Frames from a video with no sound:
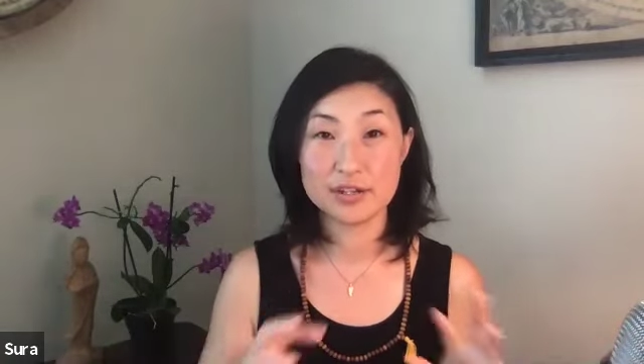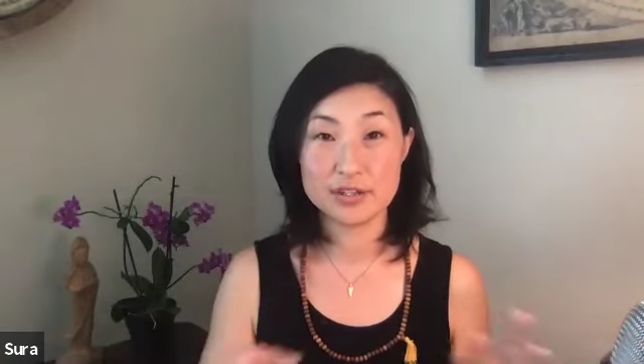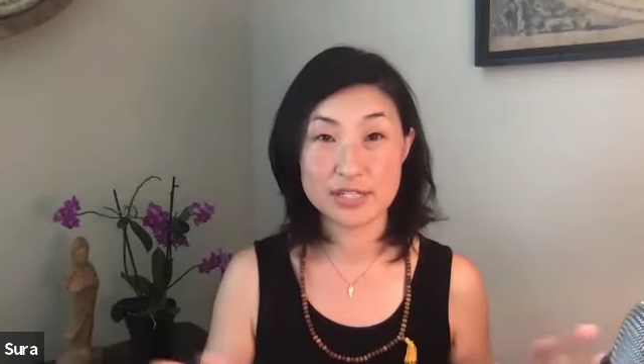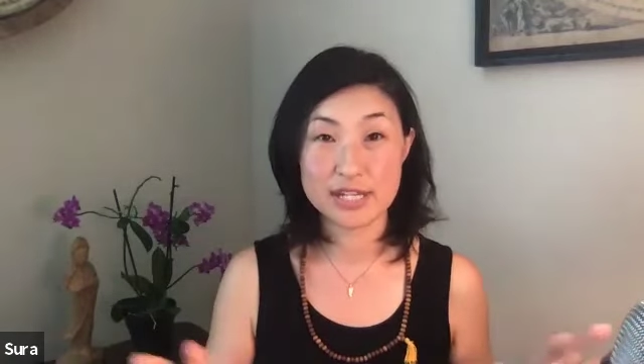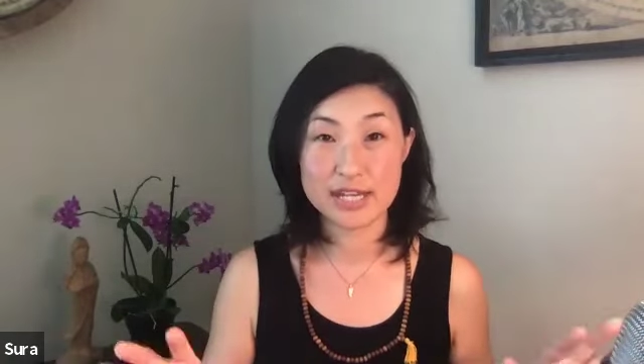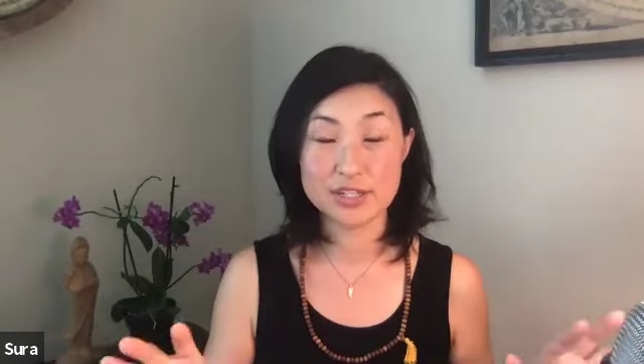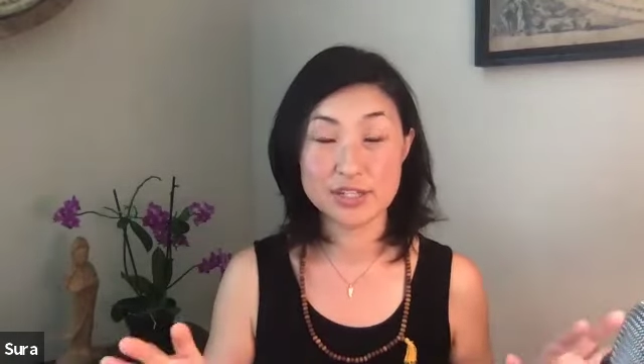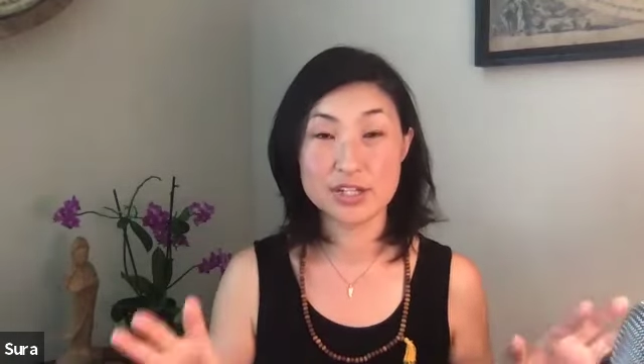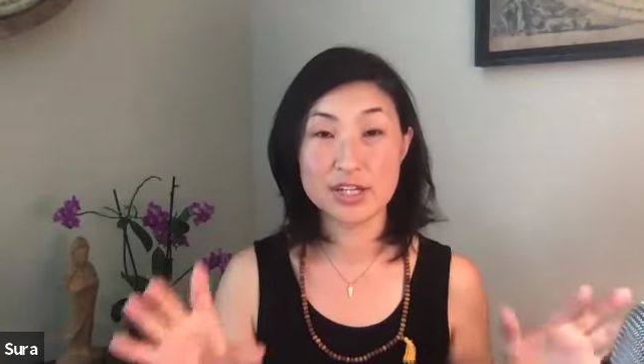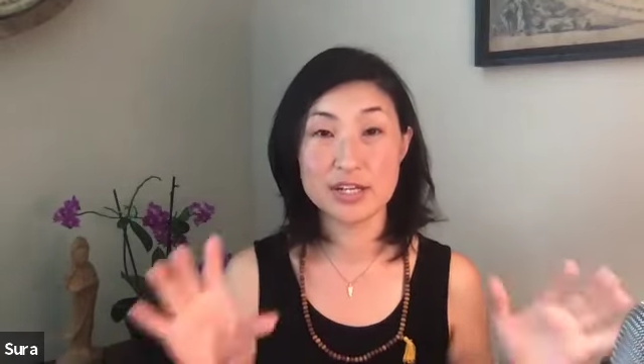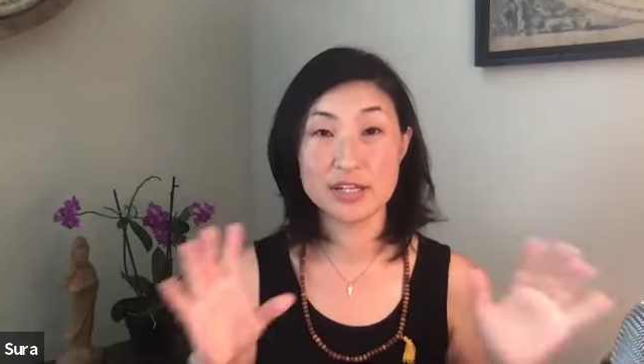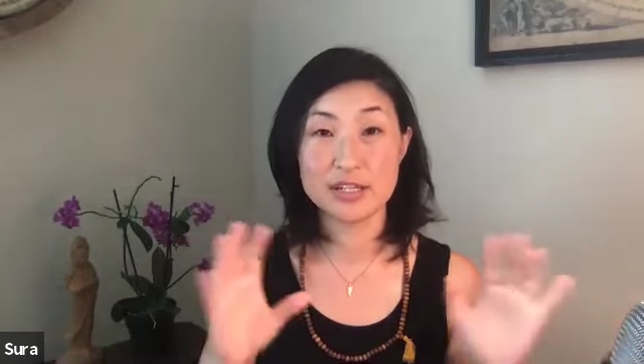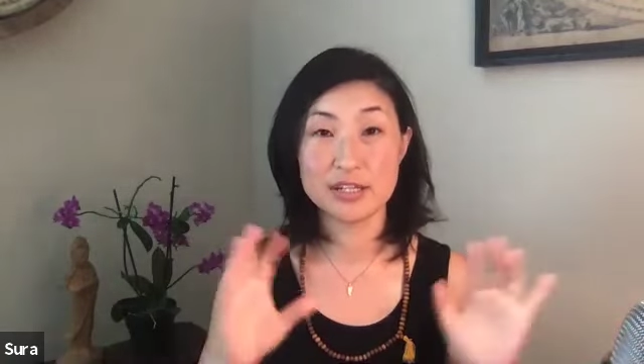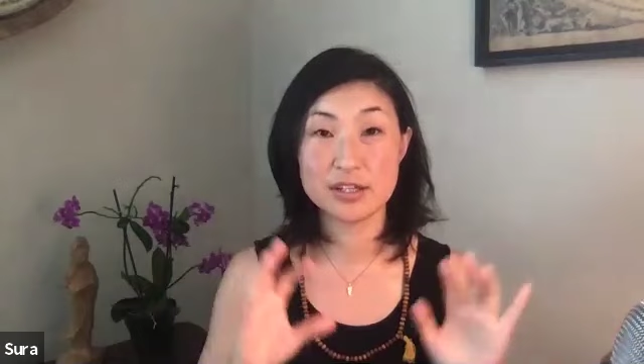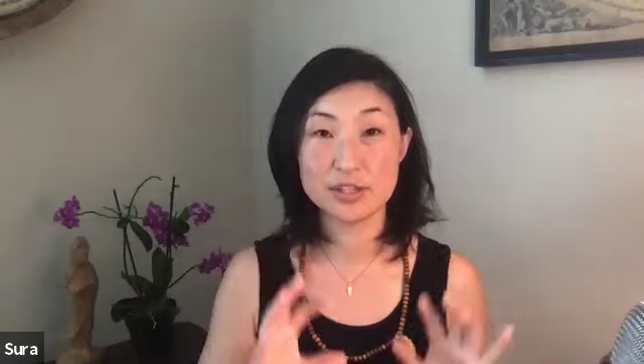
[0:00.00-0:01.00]

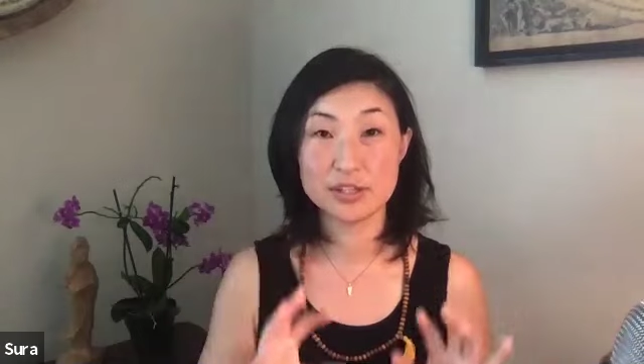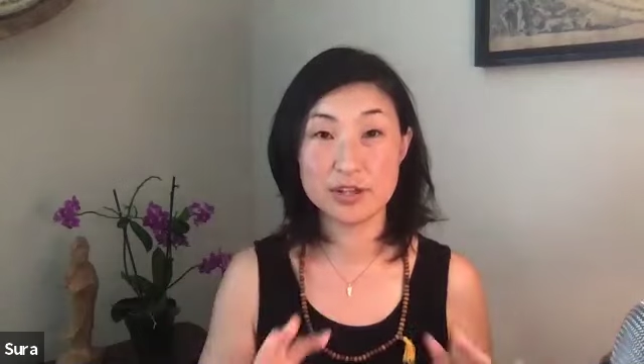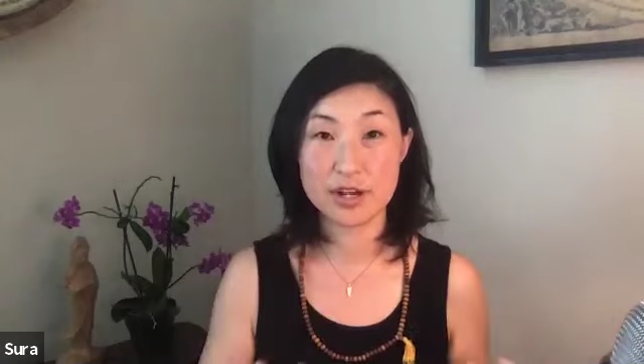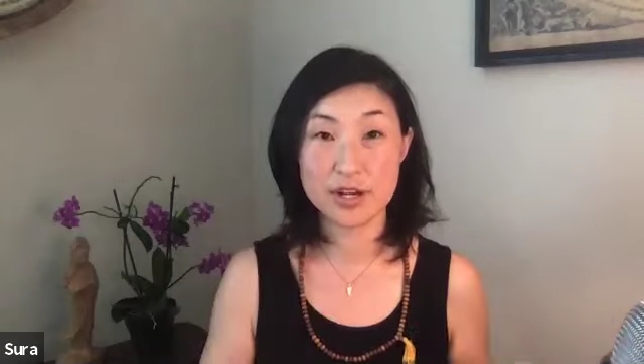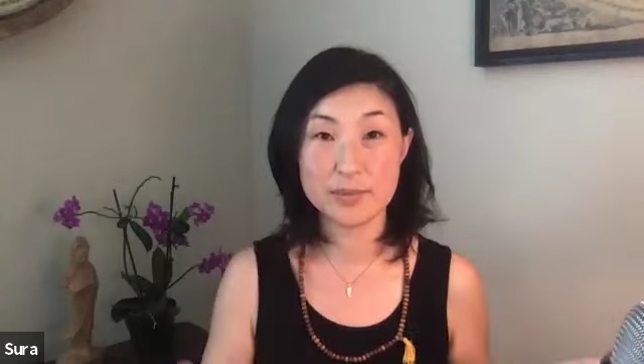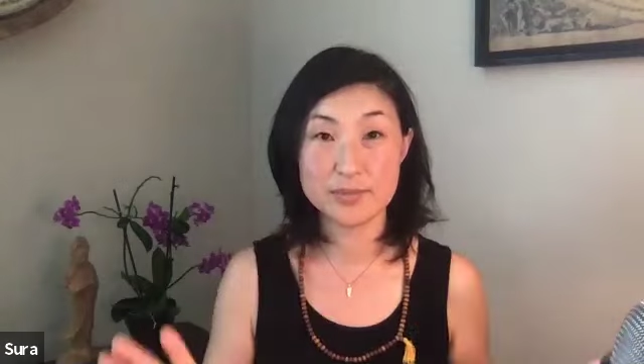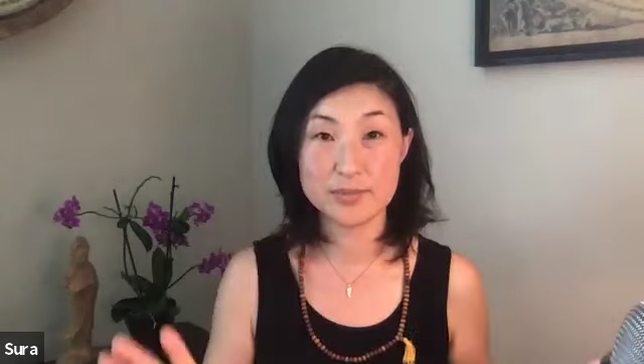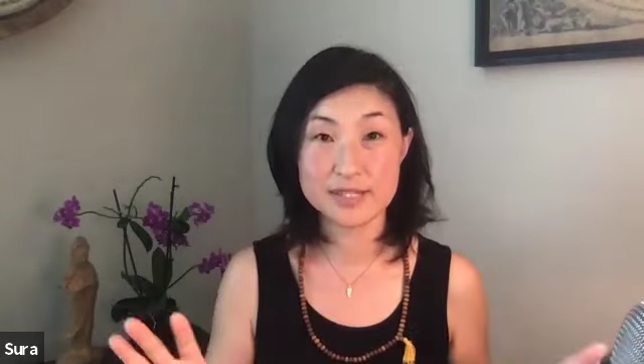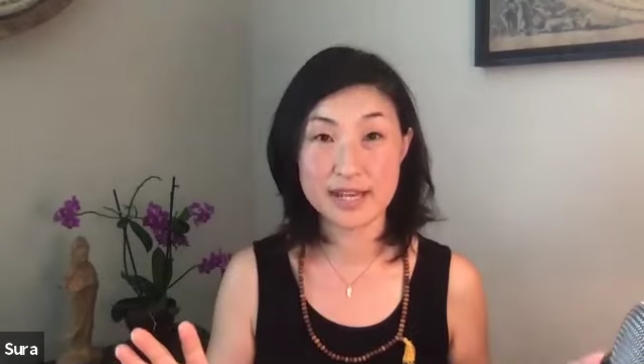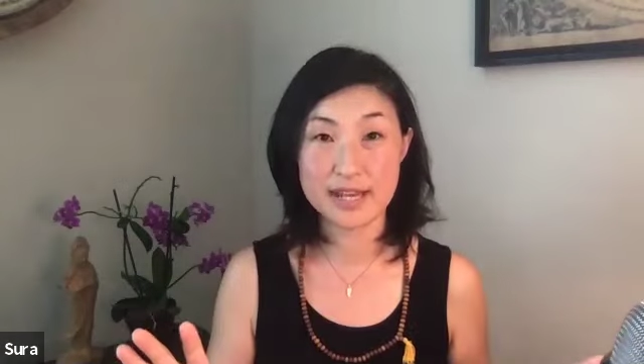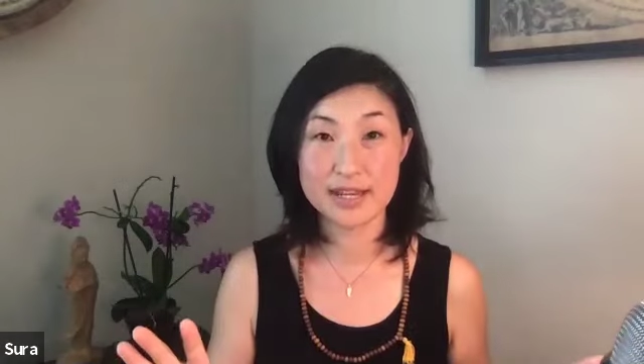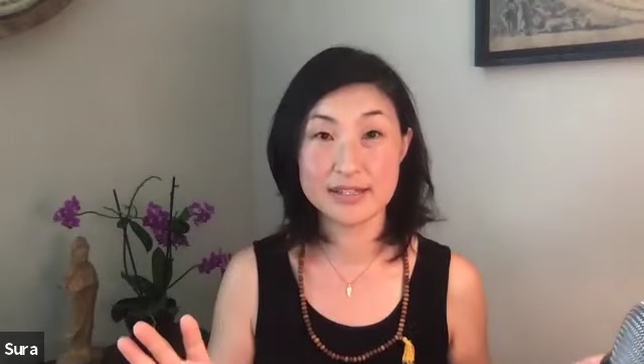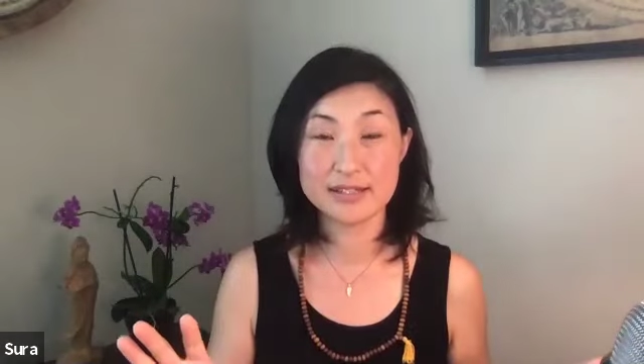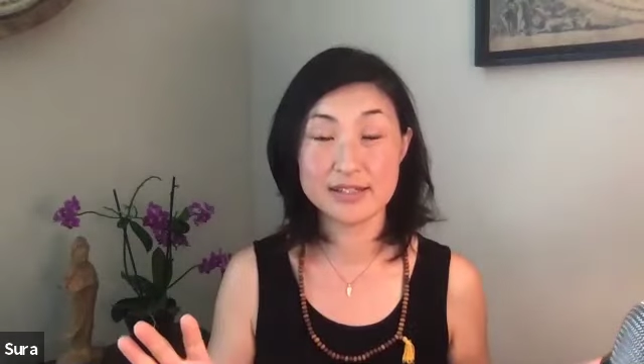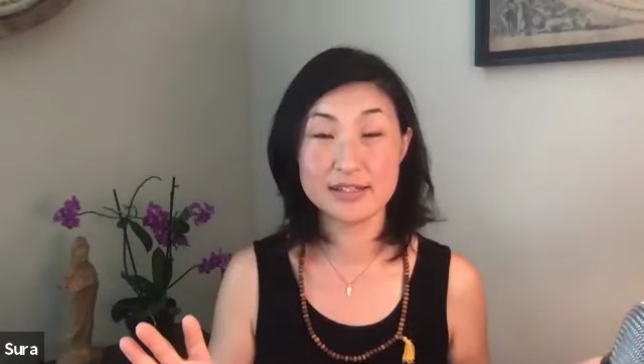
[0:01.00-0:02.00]
tension, your upset.